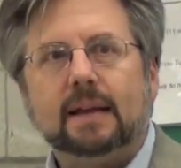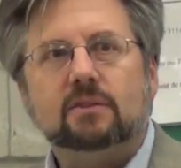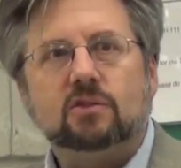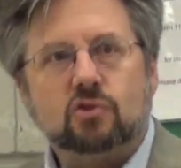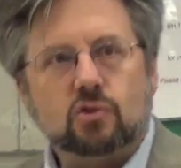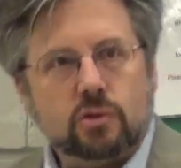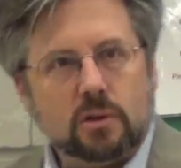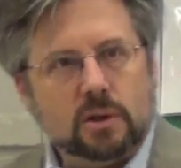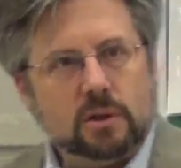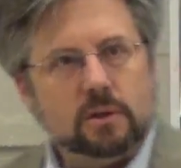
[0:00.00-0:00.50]

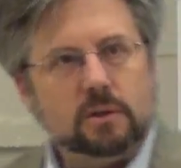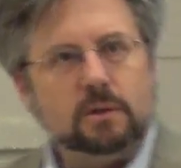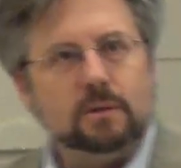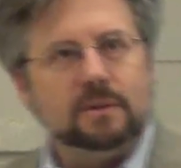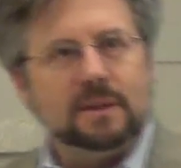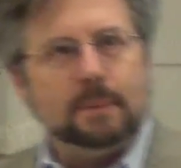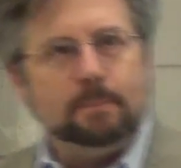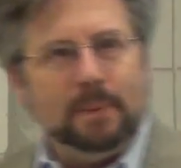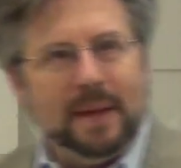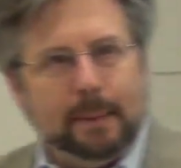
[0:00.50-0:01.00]
It's
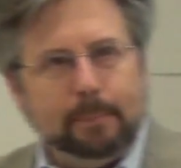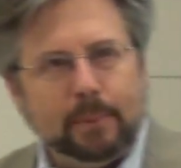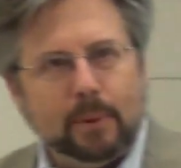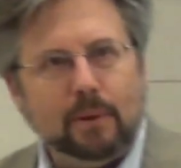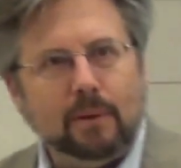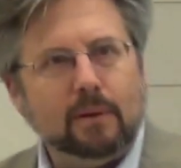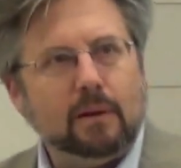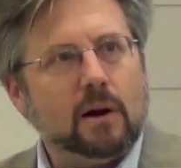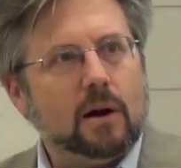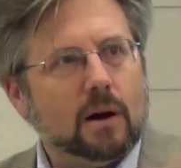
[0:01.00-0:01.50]
true that
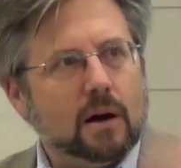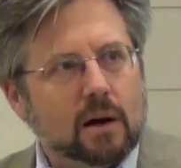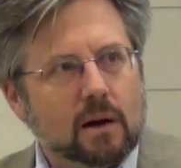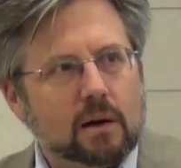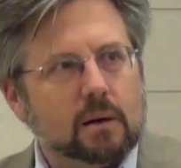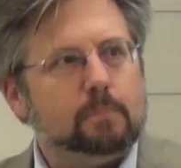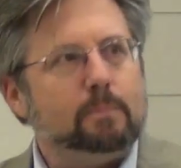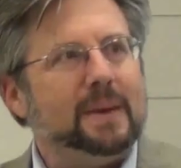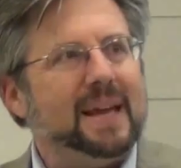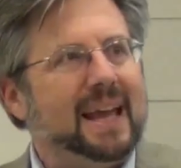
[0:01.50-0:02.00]
people
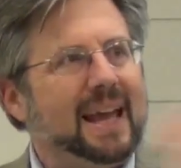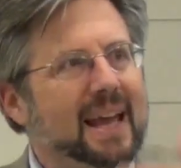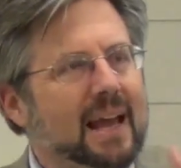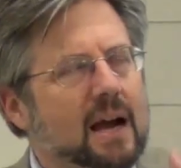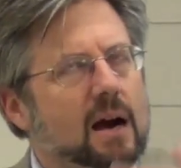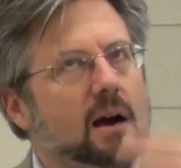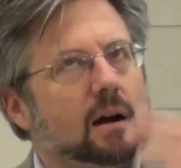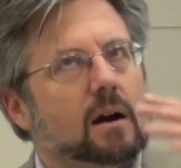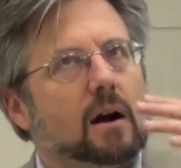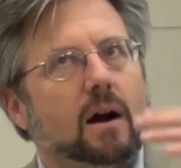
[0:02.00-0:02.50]
are
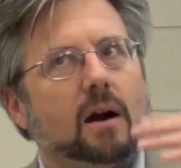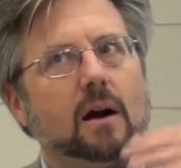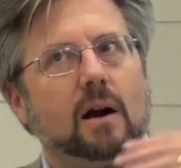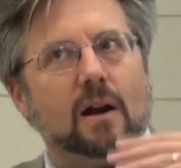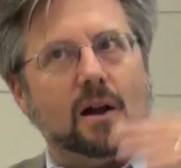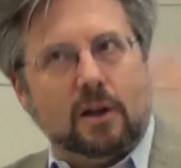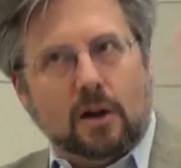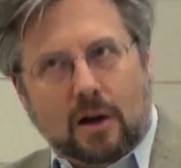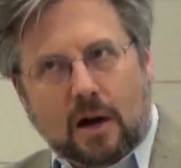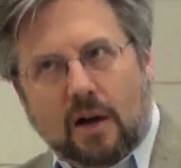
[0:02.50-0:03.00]

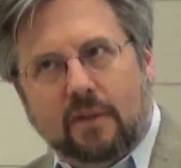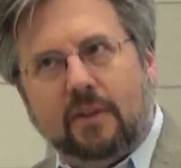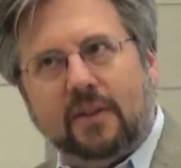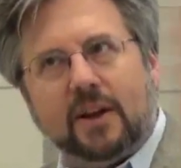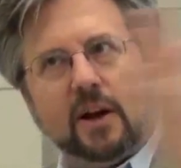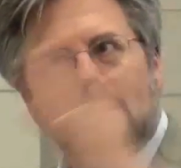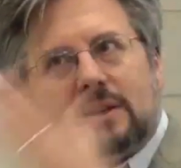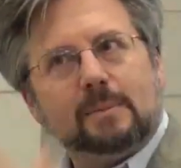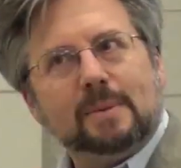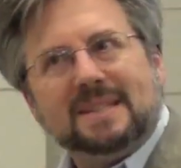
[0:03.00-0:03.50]

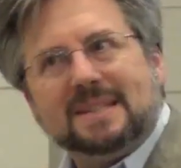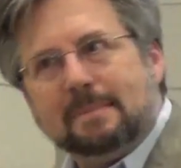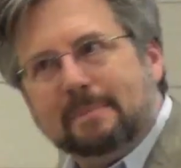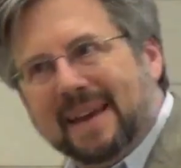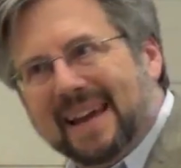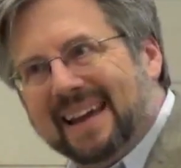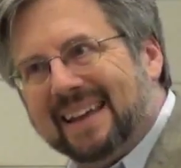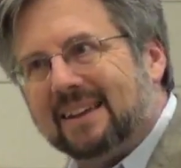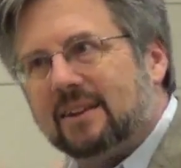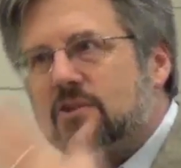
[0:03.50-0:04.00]
the ultimate
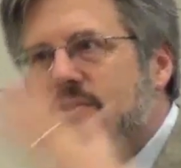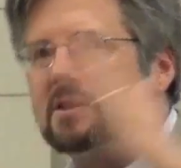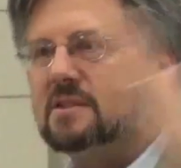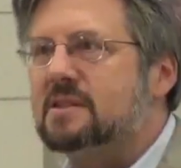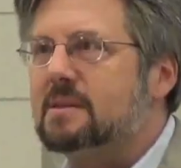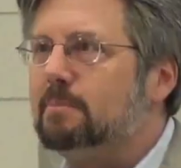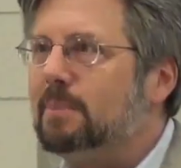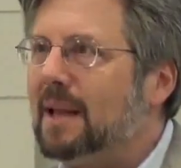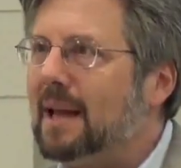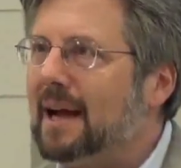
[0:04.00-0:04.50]
demanders
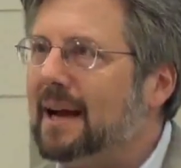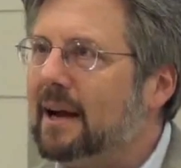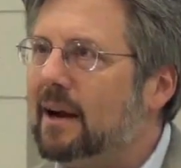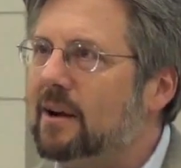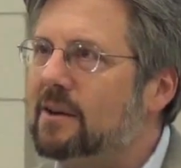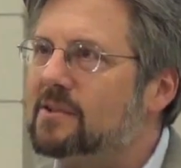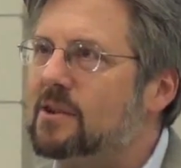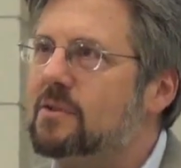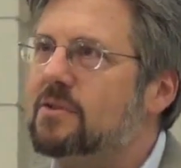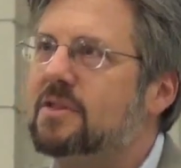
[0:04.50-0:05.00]
and
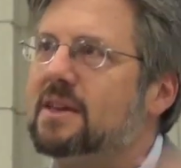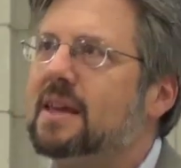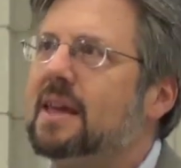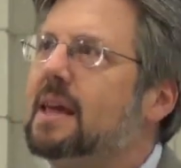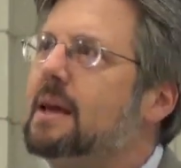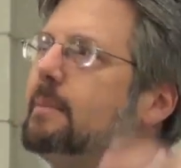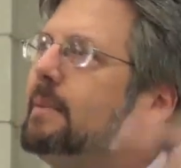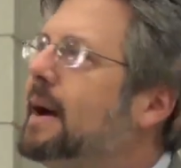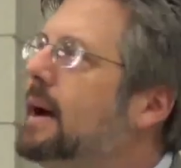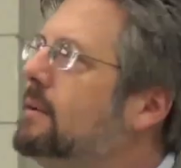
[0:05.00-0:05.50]
suppliers are
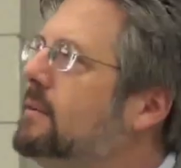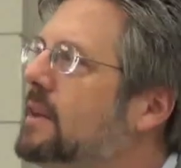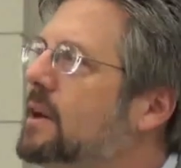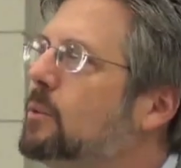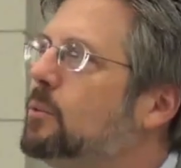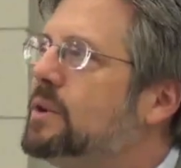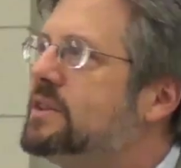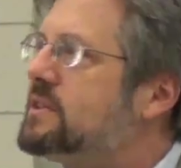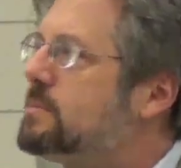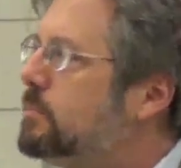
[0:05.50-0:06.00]
thinking about
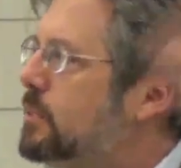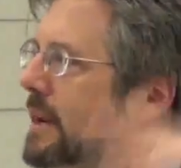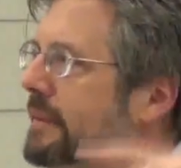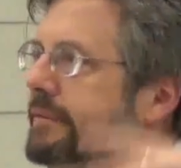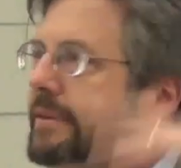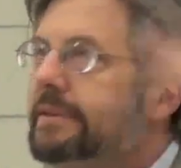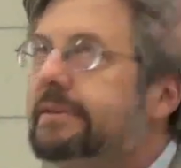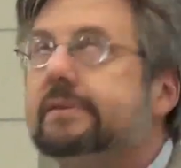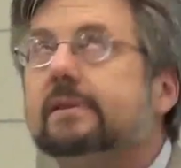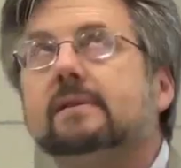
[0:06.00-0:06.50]
their risk
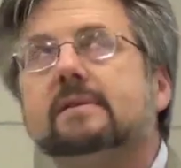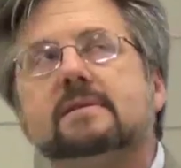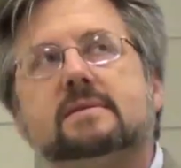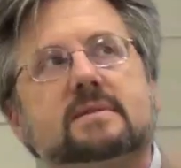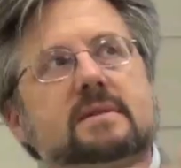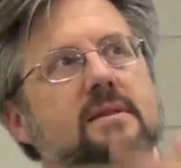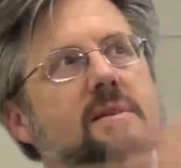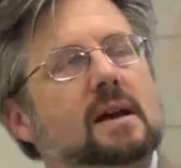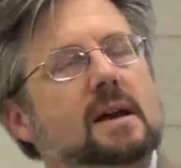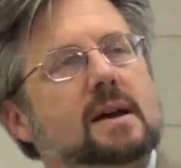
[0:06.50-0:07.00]

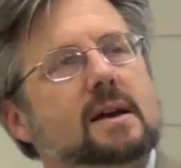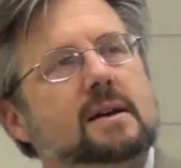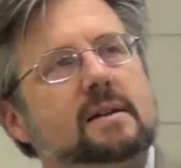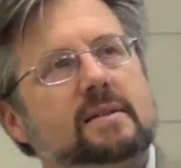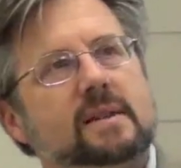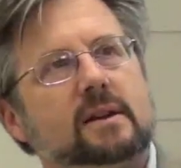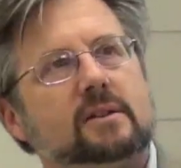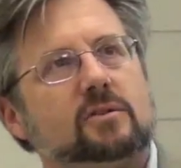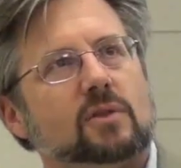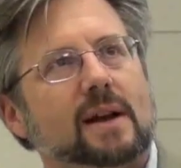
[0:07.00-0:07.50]
preferences and
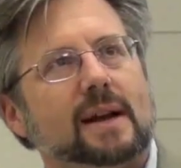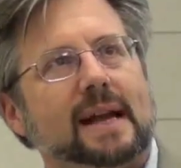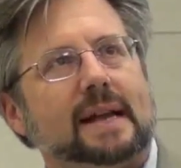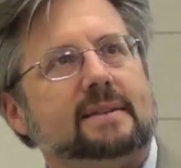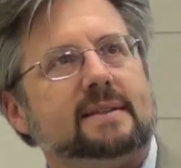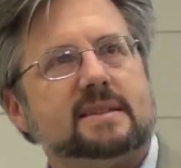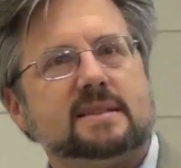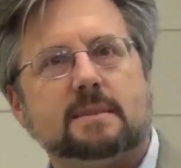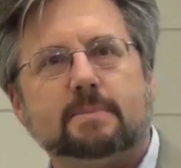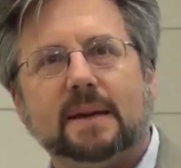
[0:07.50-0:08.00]
they're trying to
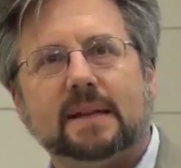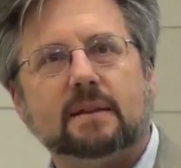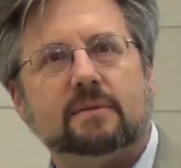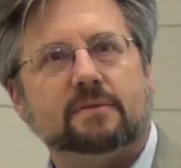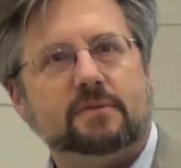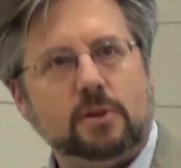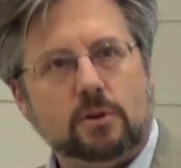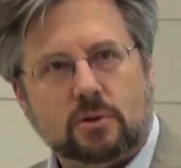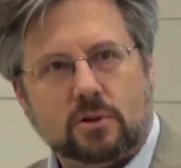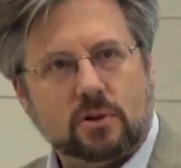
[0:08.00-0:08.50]
anticipate the
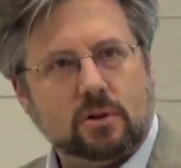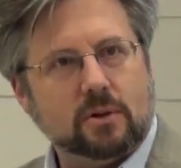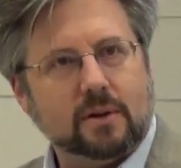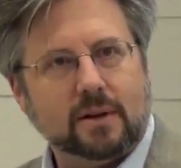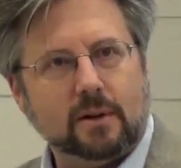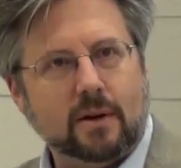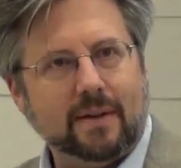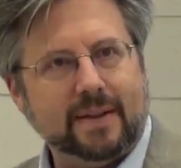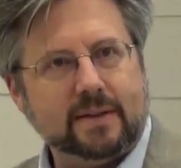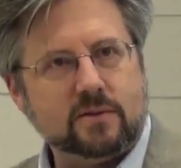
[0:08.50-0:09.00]
future
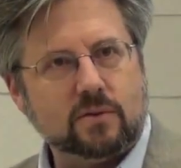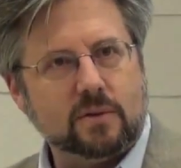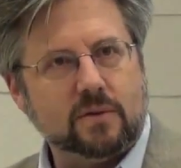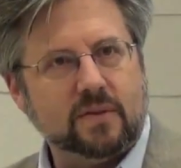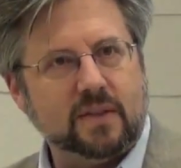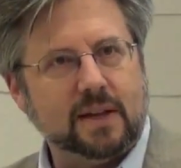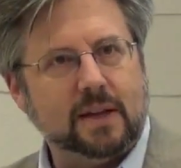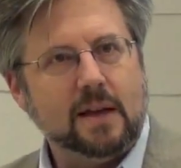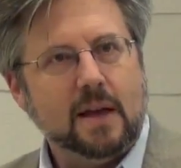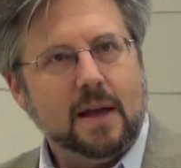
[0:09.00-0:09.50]
and all that sort
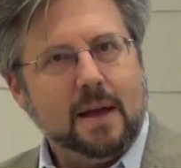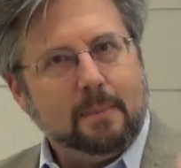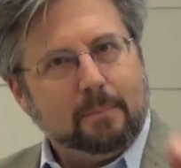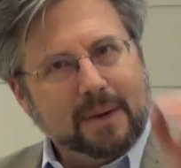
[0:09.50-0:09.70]
of thing.